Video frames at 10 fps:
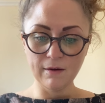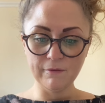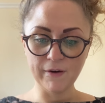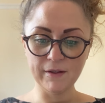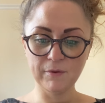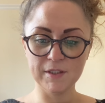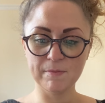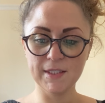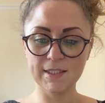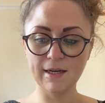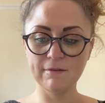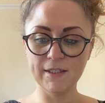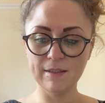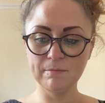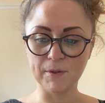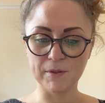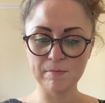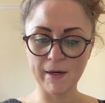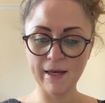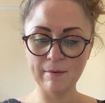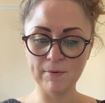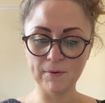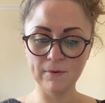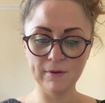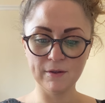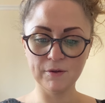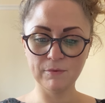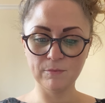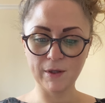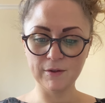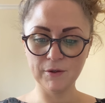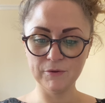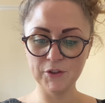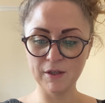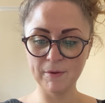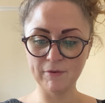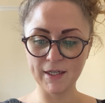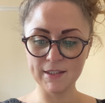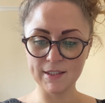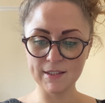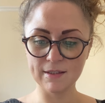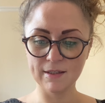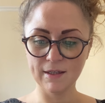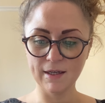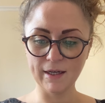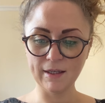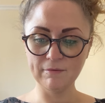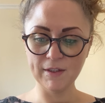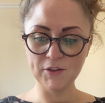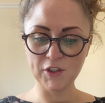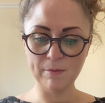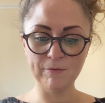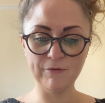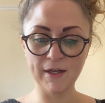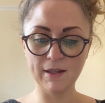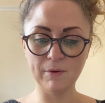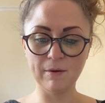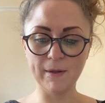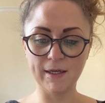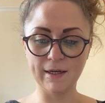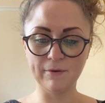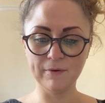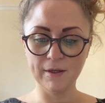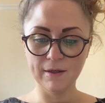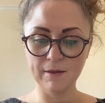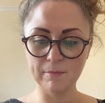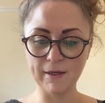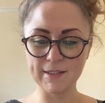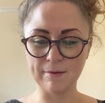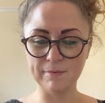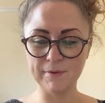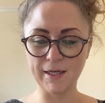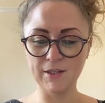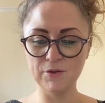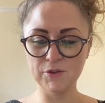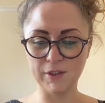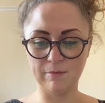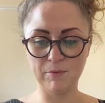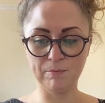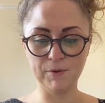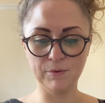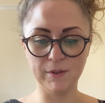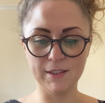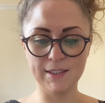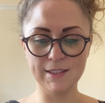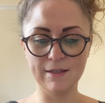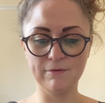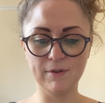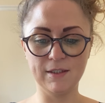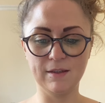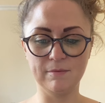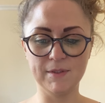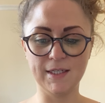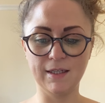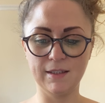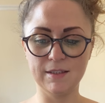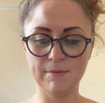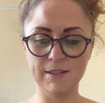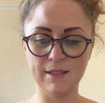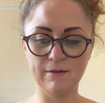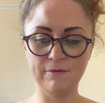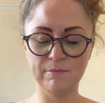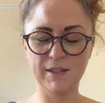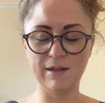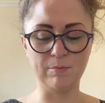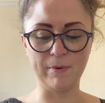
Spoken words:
Father wants me to start reading books by Hebel and other well-known German writers. I can read German fairly well by now, except I usually mumble the words instead of reading them silently to myself, but that'll